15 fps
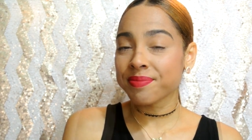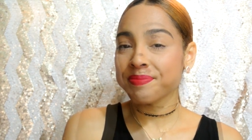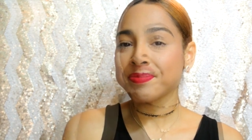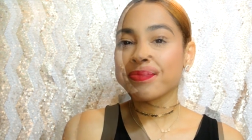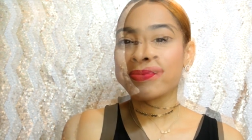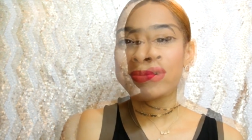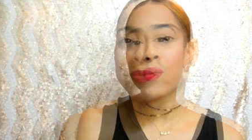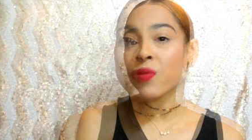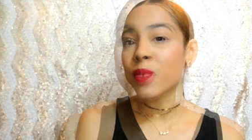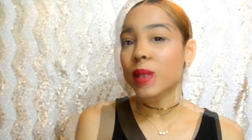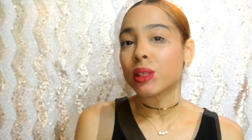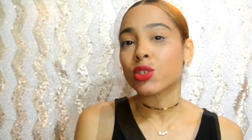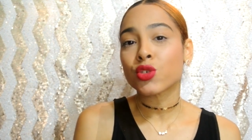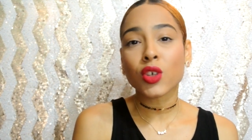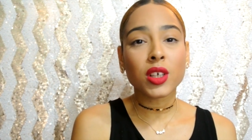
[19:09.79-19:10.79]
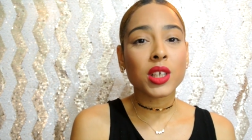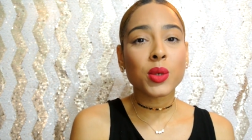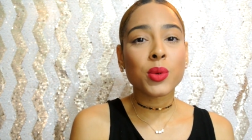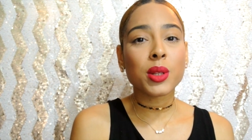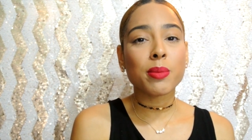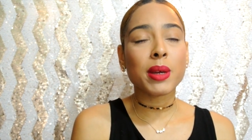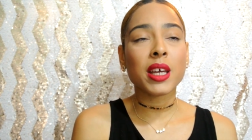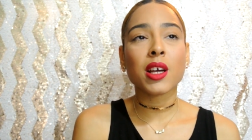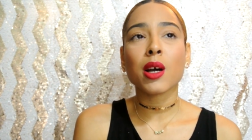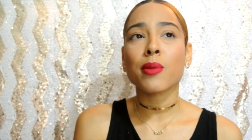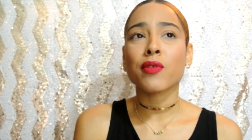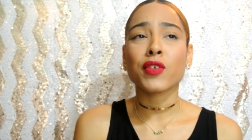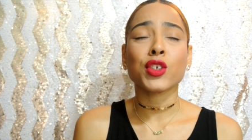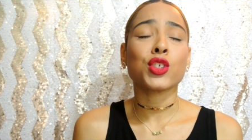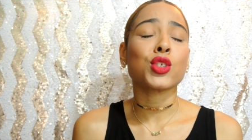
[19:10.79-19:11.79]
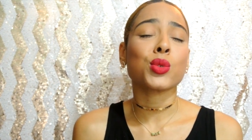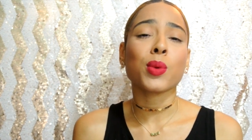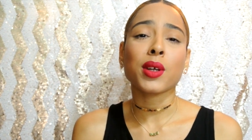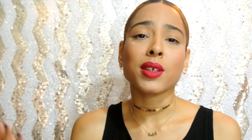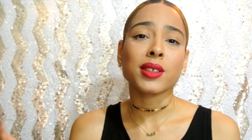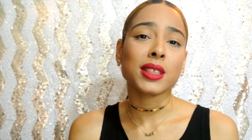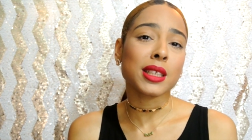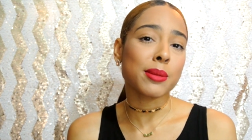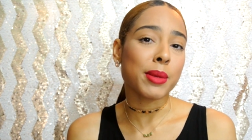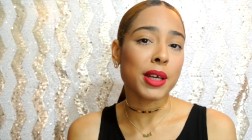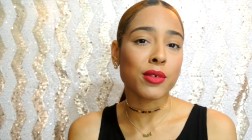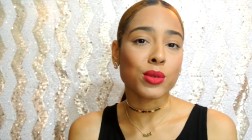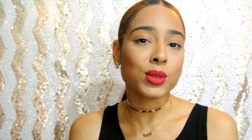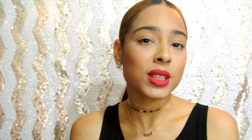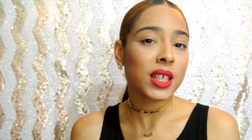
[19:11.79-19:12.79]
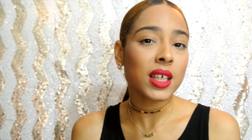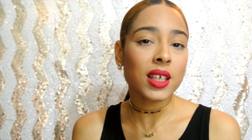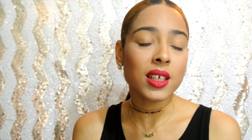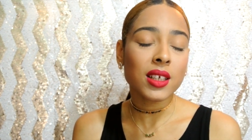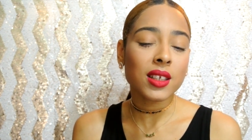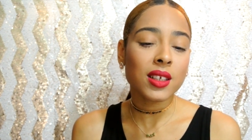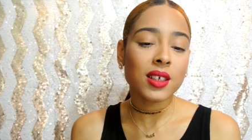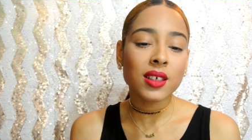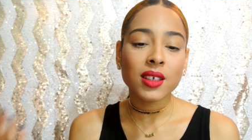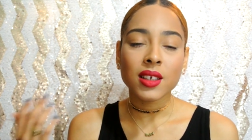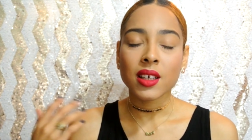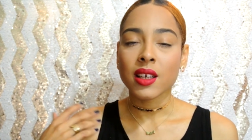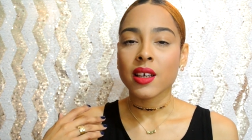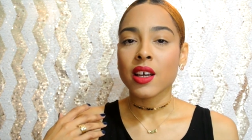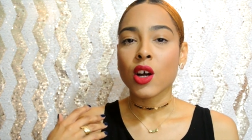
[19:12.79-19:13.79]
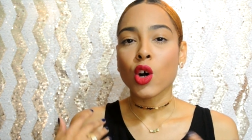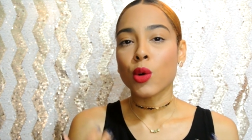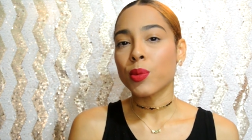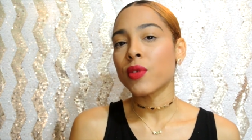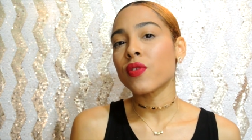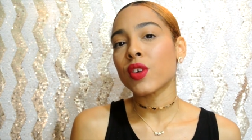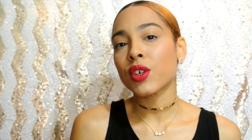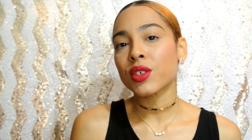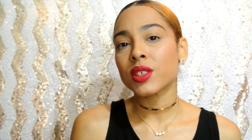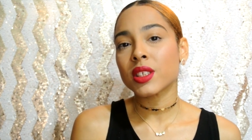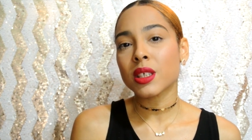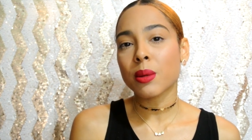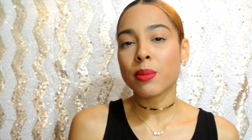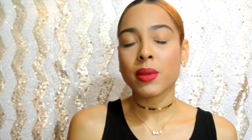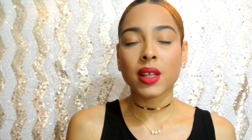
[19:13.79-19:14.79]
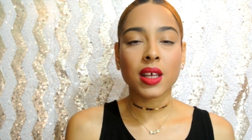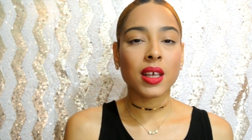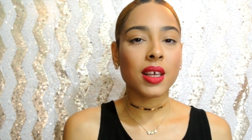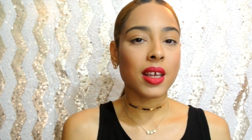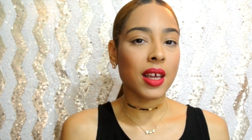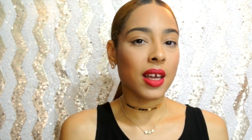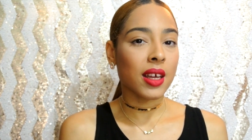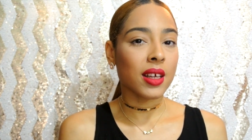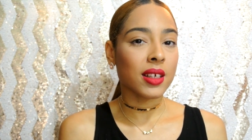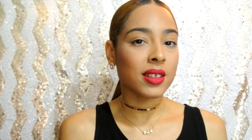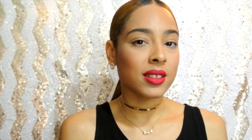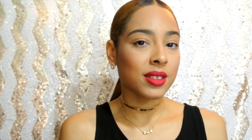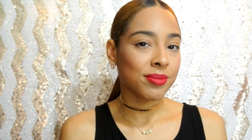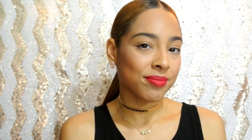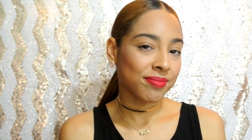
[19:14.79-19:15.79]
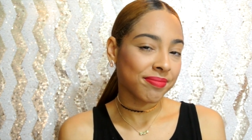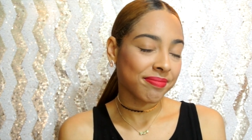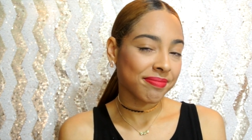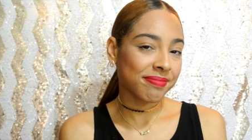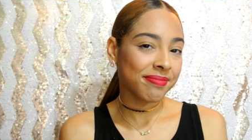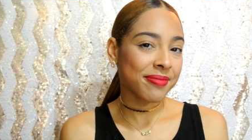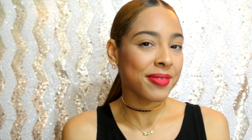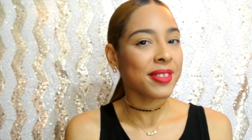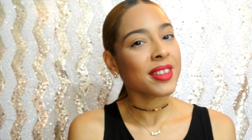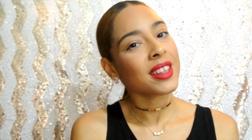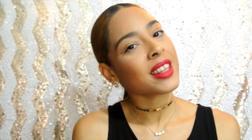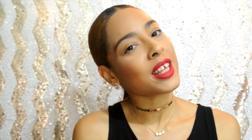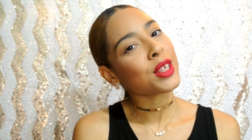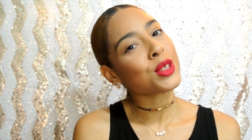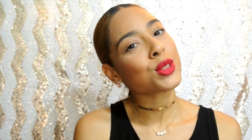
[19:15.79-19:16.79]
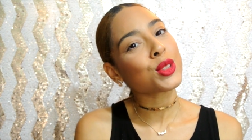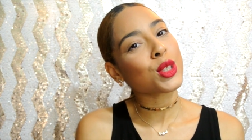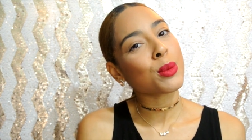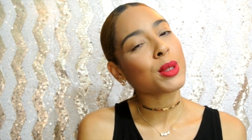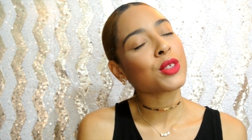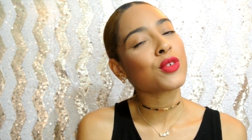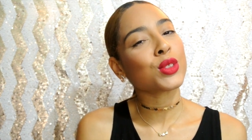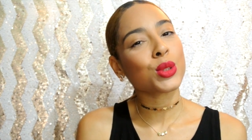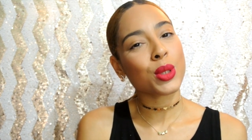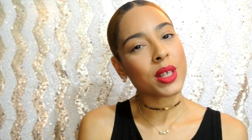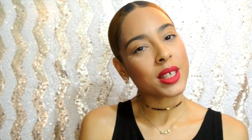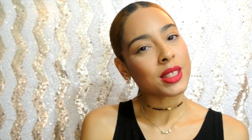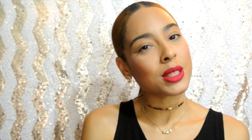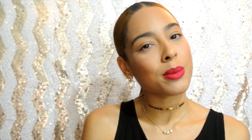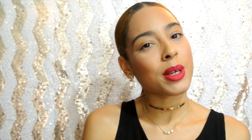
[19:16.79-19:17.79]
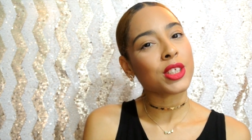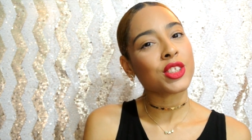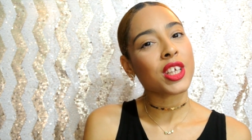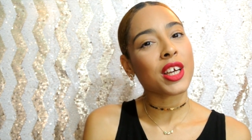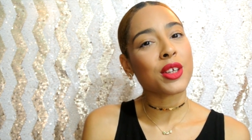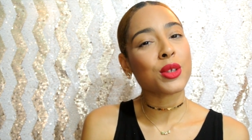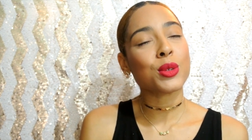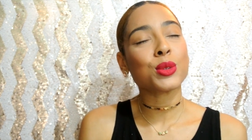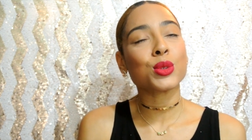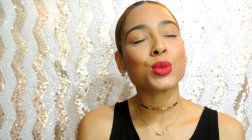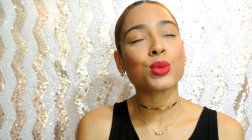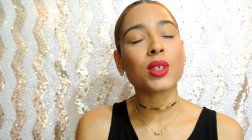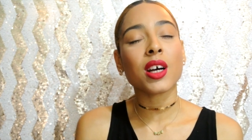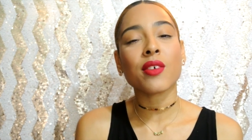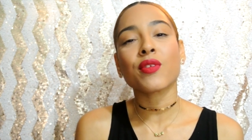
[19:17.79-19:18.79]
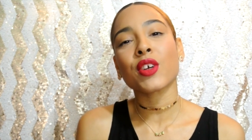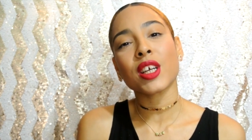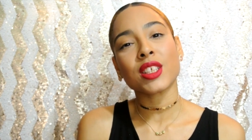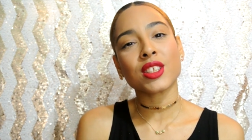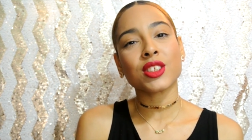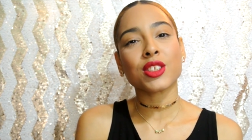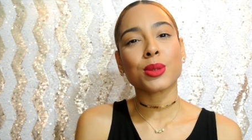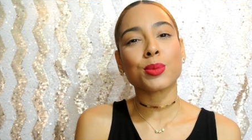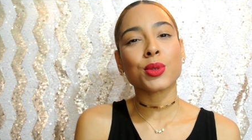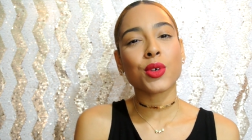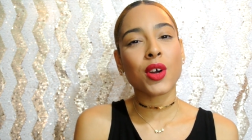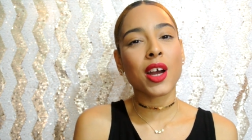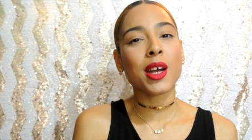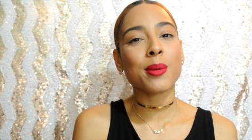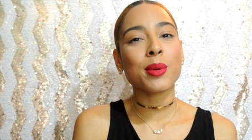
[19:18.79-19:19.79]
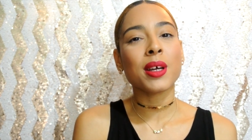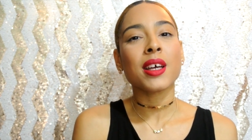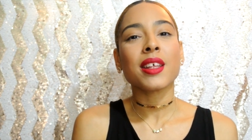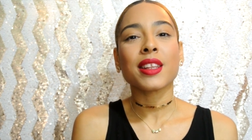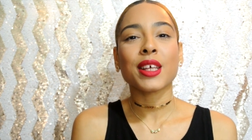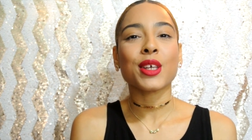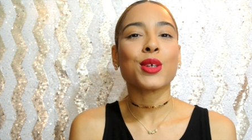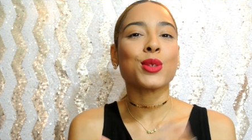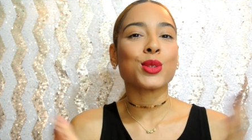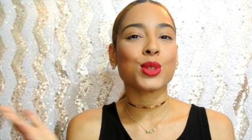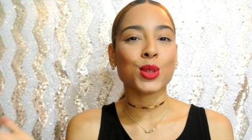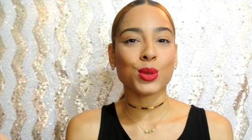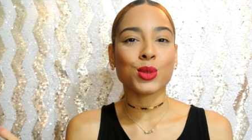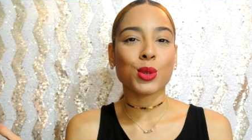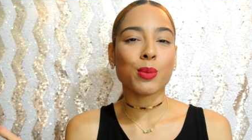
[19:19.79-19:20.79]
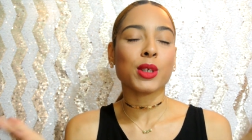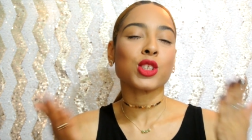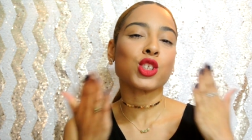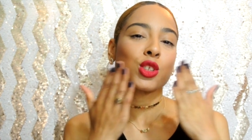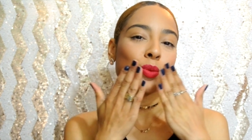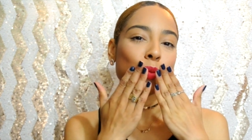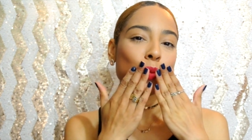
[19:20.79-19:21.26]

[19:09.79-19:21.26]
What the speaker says: If you've been struggling with makeup, if you just want to see my routine, hope you've learned something, and thank you so much for tuning into my channel. Do not forget to subscribe. Thank you so much.